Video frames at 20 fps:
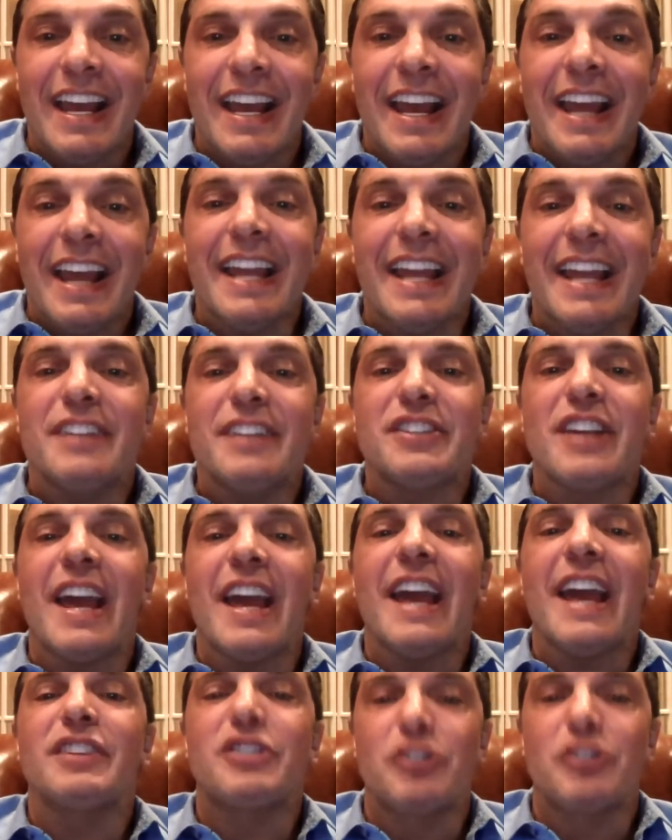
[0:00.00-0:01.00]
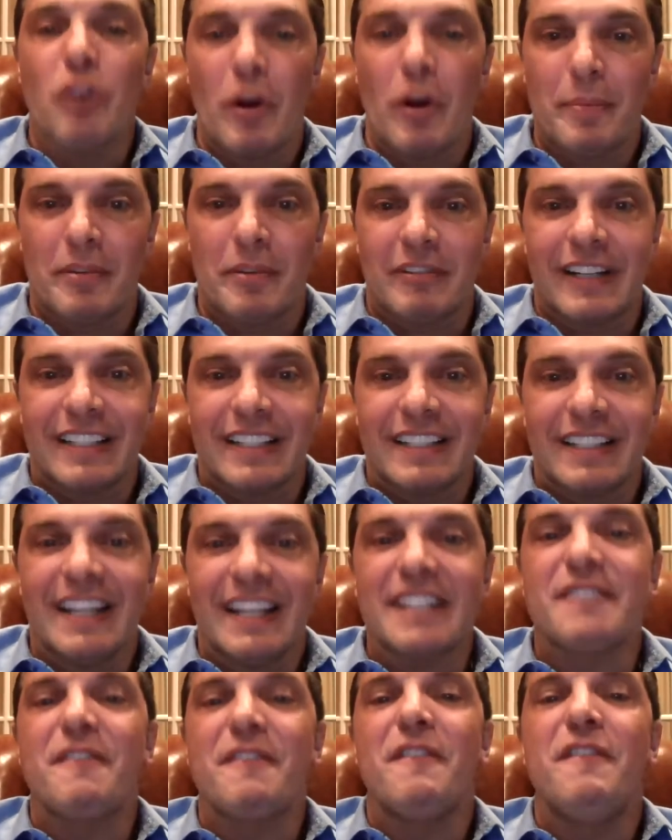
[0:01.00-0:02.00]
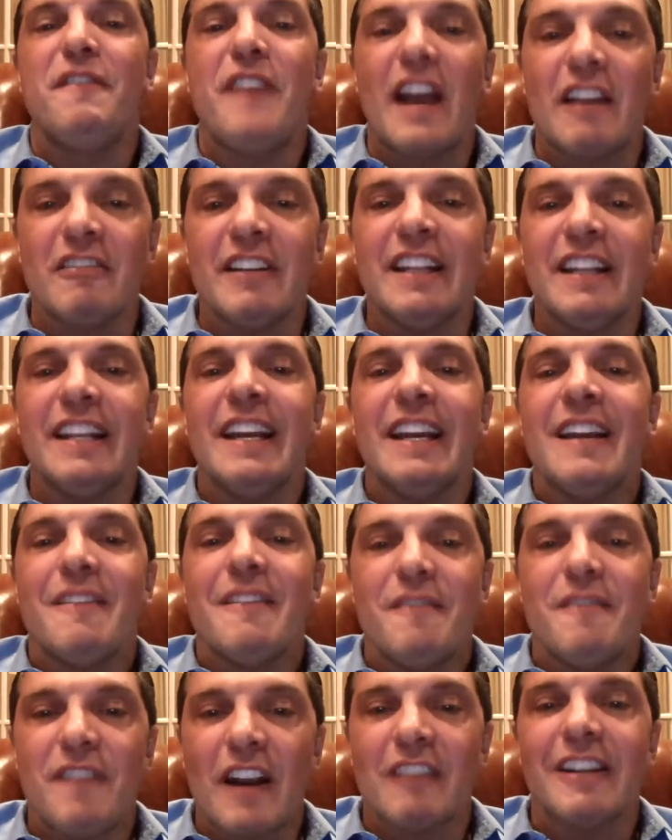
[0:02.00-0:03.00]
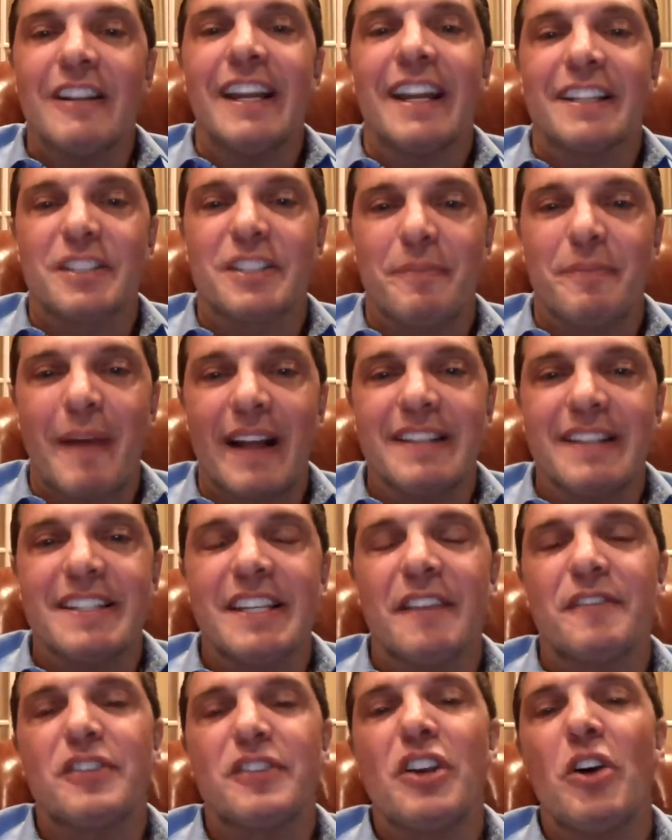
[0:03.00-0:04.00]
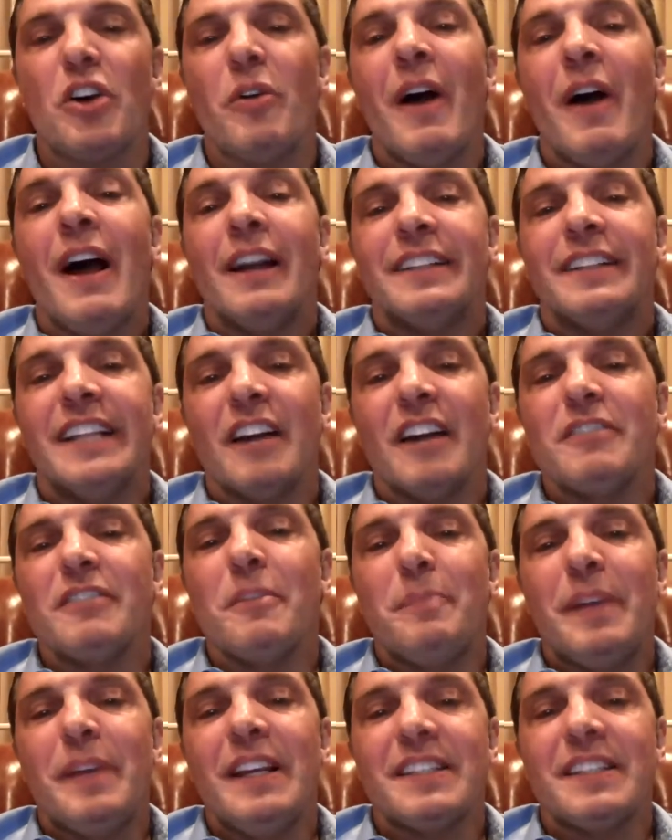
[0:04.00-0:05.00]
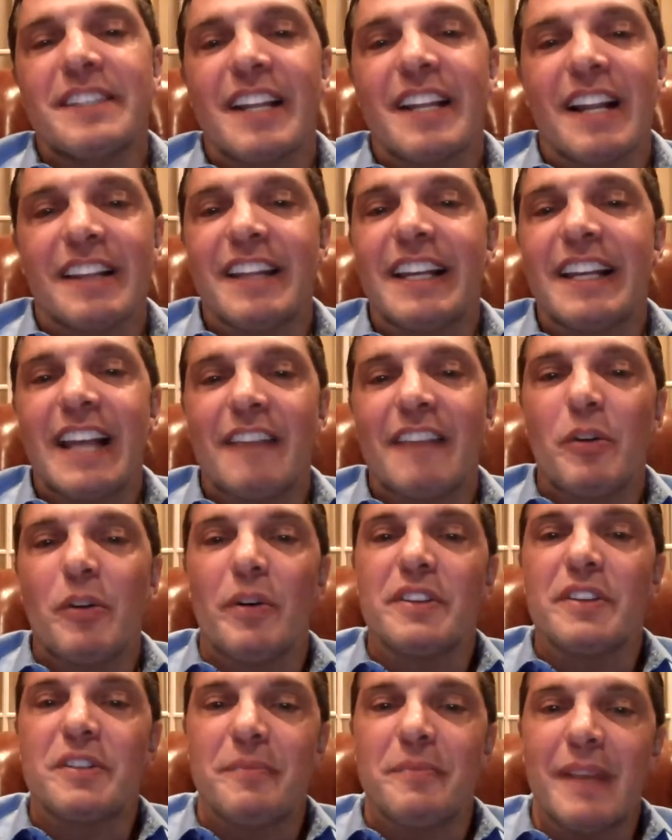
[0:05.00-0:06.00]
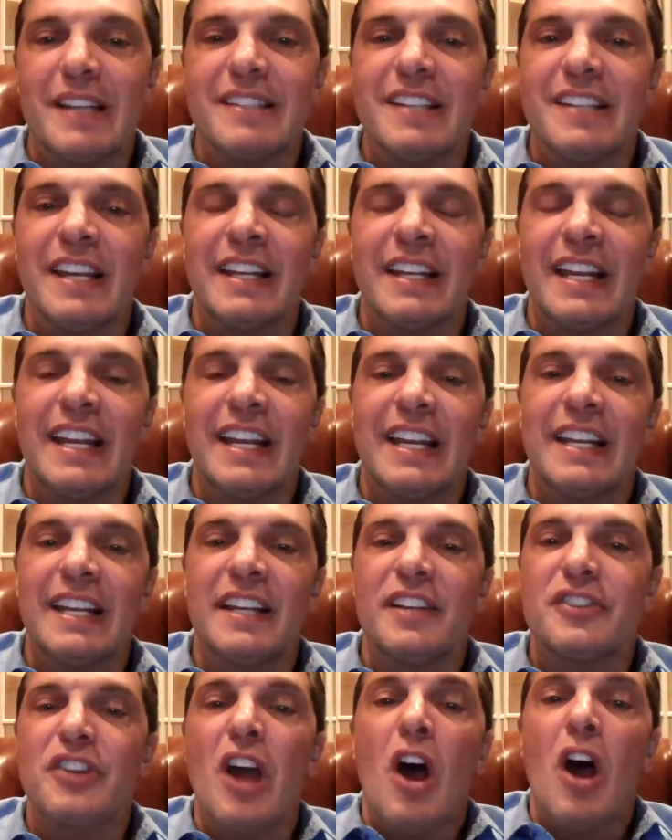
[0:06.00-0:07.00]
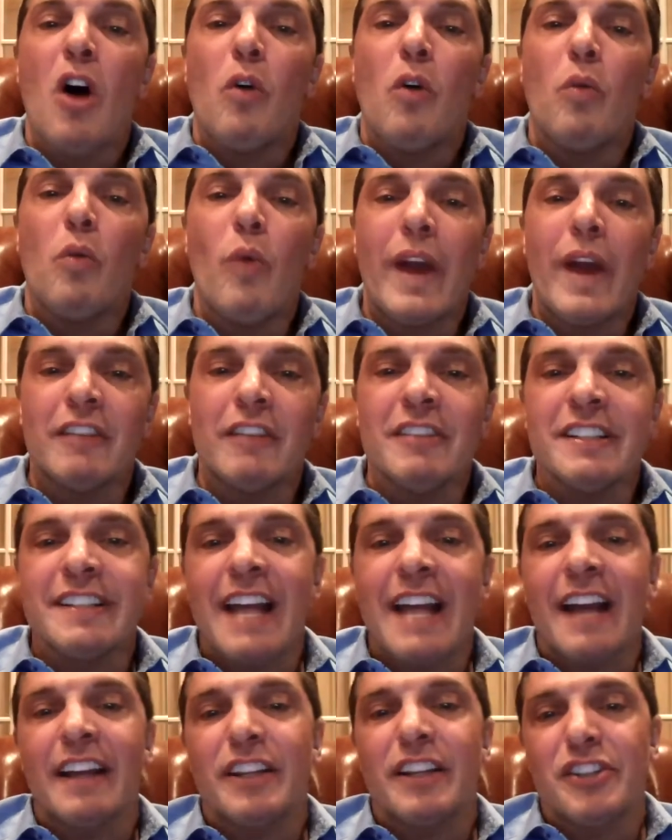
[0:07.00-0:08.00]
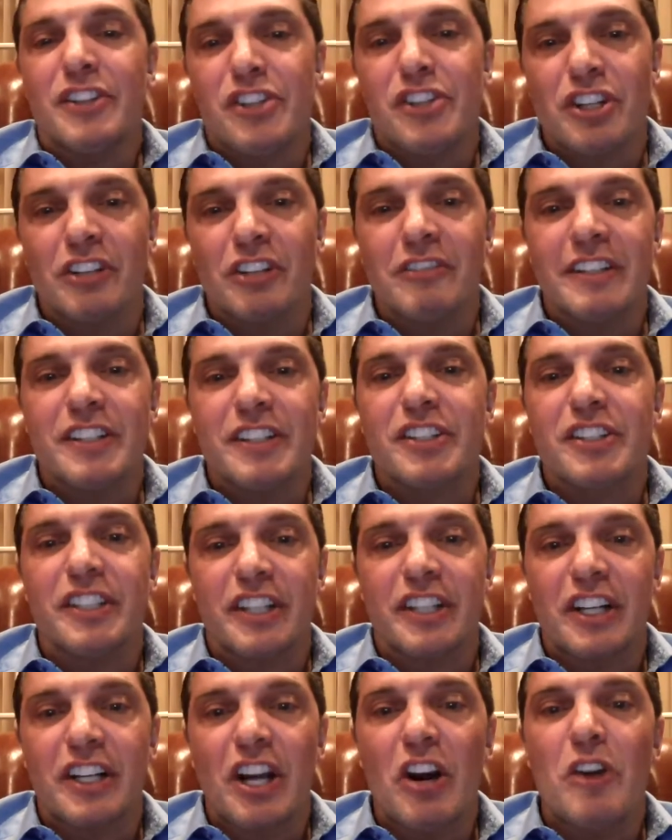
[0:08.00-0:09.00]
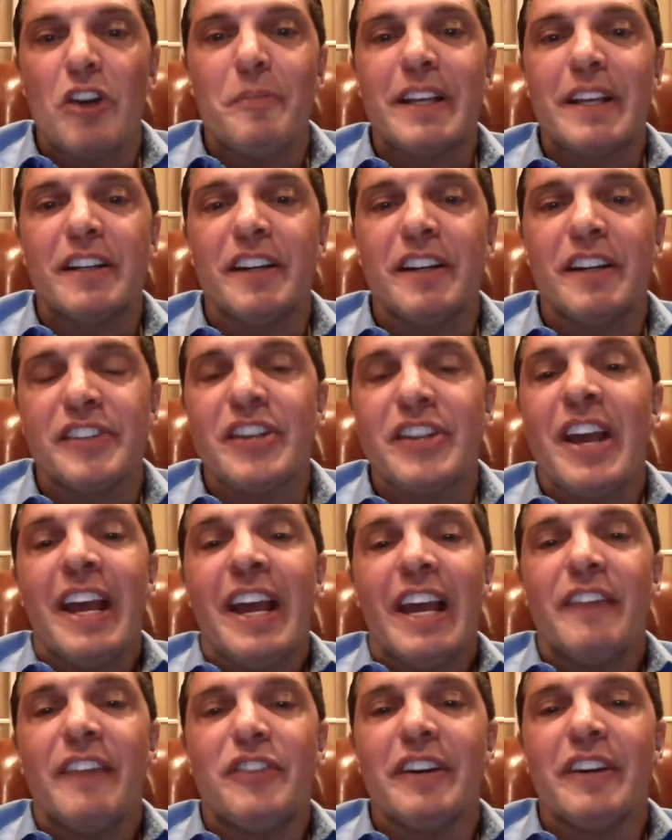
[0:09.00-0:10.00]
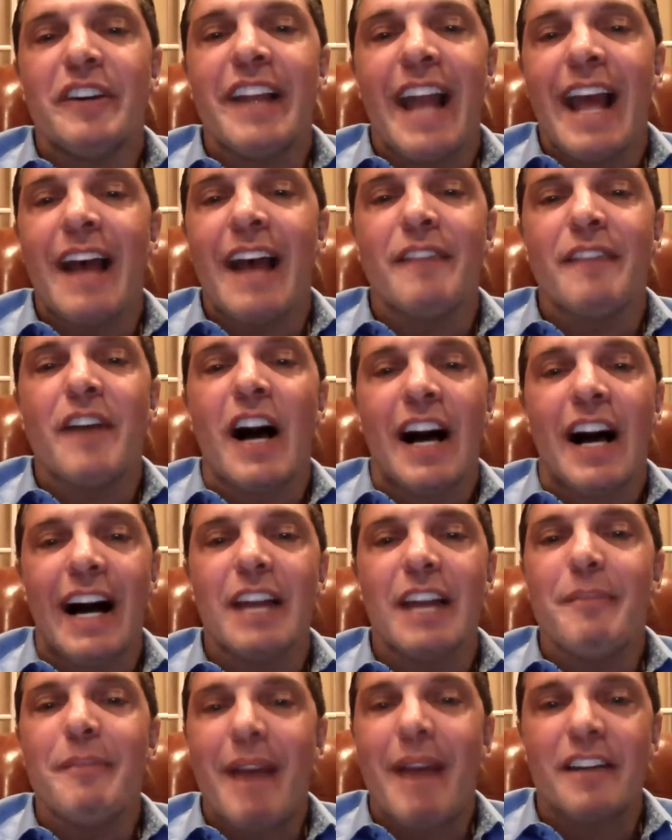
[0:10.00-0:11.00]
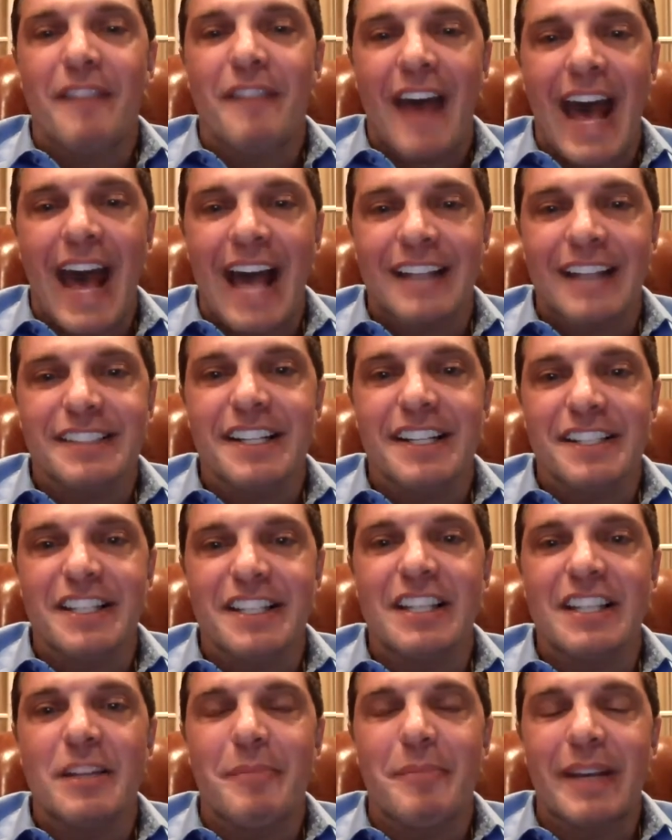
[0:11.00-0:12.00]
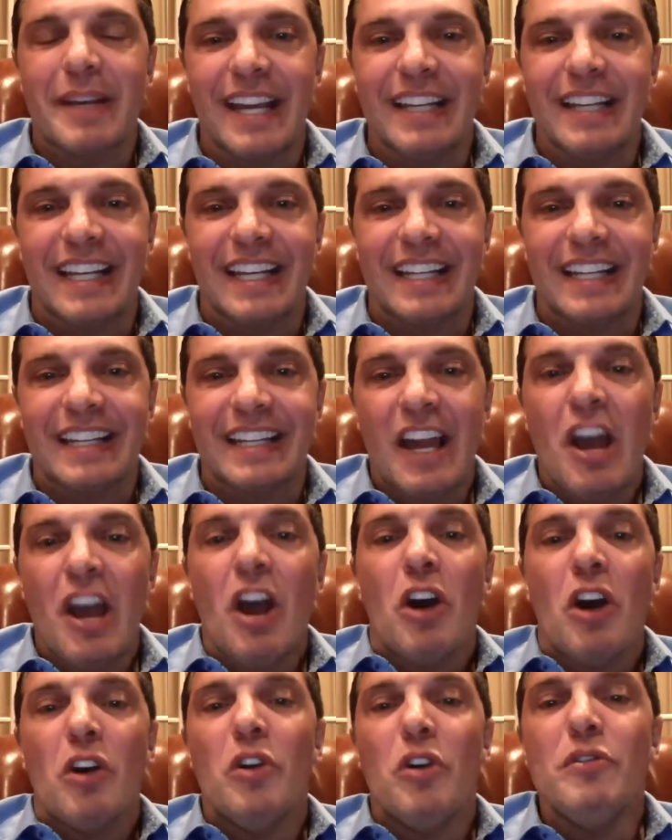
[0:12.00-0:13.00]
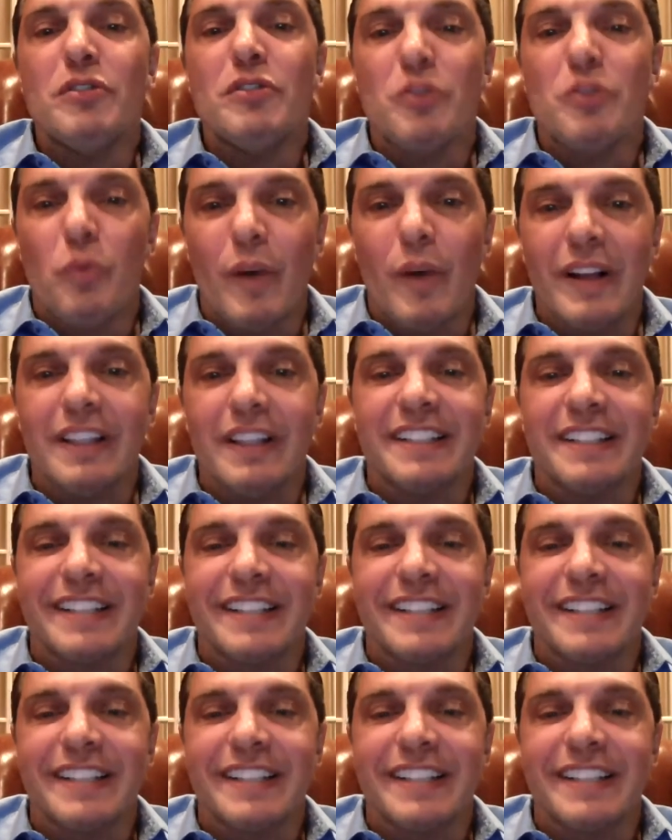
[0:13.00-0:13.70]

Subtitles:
it's exorbitant. It's very, very expensive. So the other piece that I think everyone's missing is, where is that insurance going to go? Because if you're going to have a high amount of accidents in the beginning, who's willing to